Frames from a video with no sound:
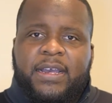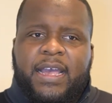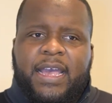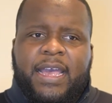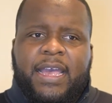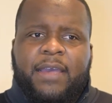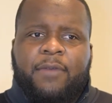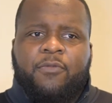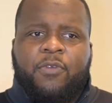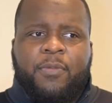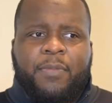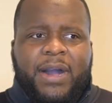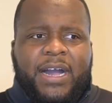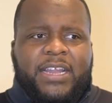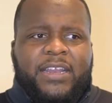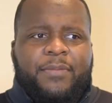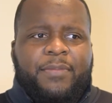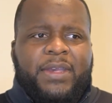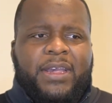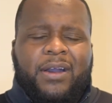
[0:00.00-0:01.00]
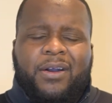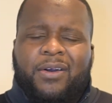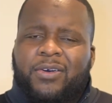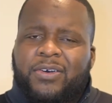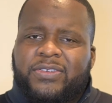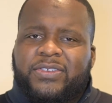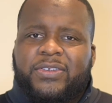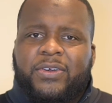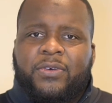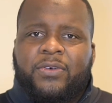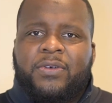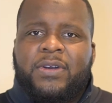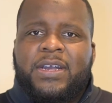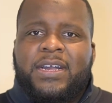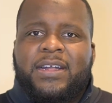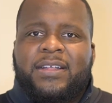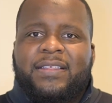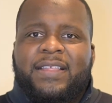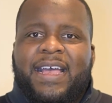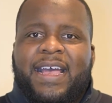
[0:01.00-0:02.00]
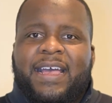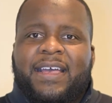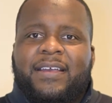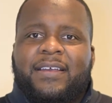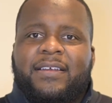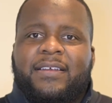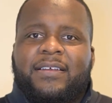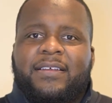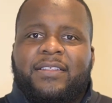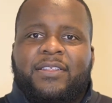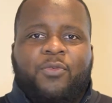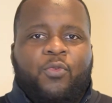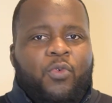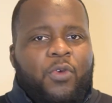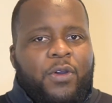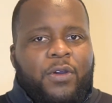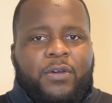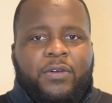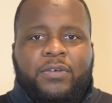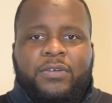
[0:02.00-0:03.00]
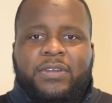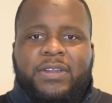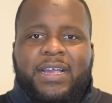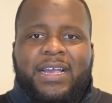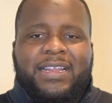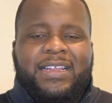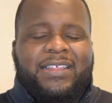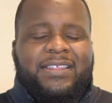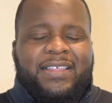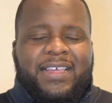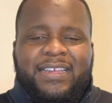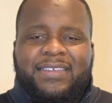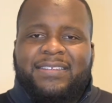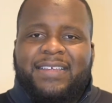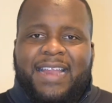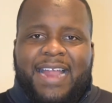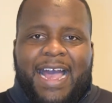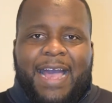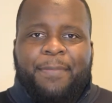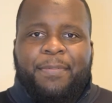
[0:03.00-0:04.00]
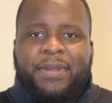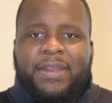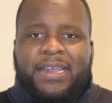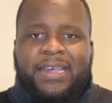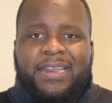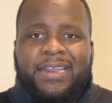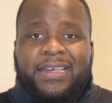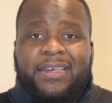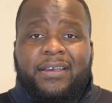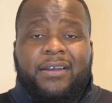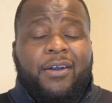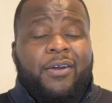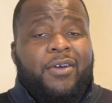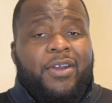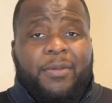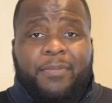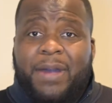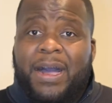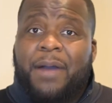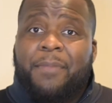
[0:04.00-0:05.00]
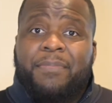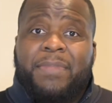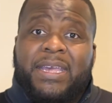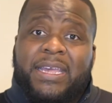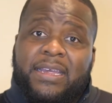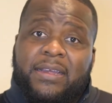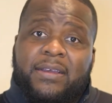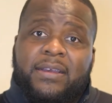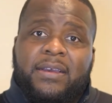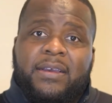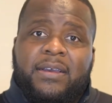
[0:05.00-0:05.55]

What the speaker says: and reminding me also that the world and the things that happen in it aren't about me.